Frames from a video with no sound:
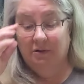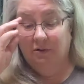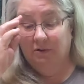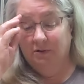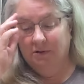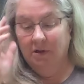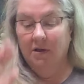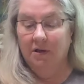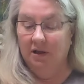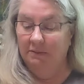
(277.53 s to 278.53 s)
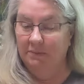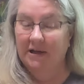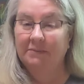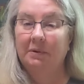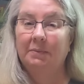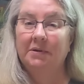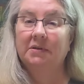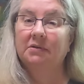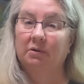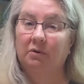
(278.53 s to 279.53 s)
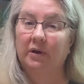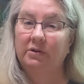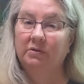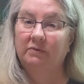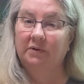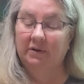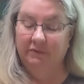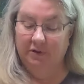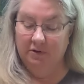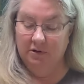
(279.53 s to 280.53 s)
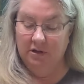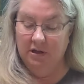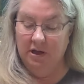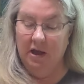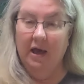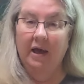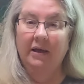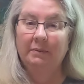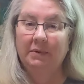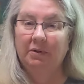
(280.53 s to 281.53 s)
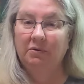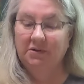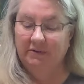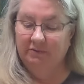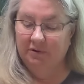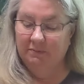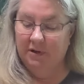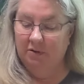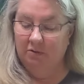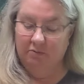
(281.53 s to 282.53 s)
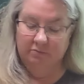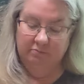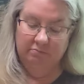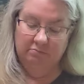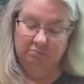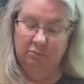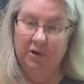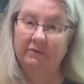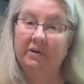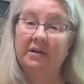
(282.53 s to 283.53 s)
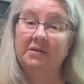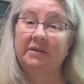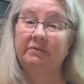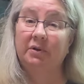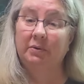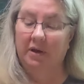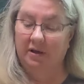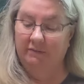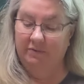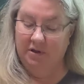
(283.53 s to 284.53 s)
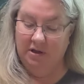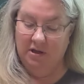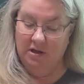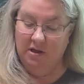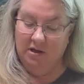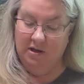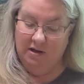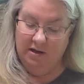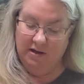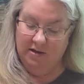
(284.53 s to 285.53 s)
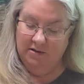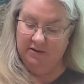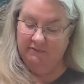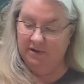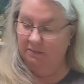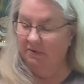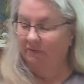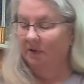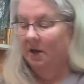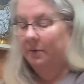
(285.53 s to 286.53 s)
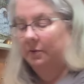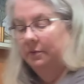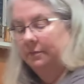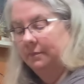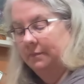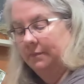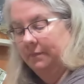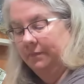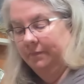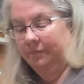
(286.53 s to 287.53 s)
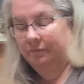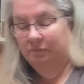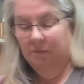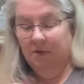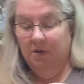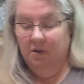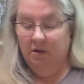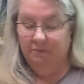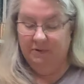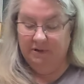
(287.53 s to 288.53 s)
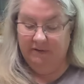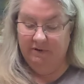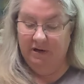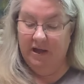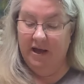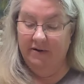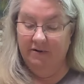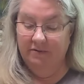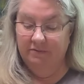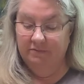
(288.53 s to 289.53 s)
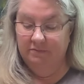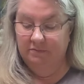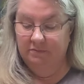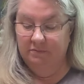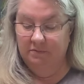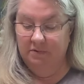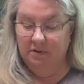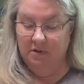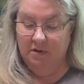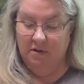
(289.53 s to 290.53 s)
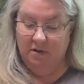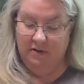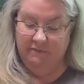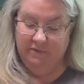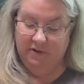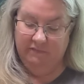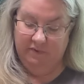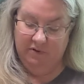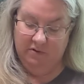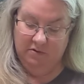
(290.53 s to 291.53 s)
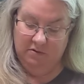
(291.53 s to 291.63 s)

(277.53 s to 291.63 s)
to do because it makes my biscuits a little extra fluffier. I get my little sifter, my little, whatever kind of sifter you have, and I kind of sift out my flour. Makes it even lighter and fluffier.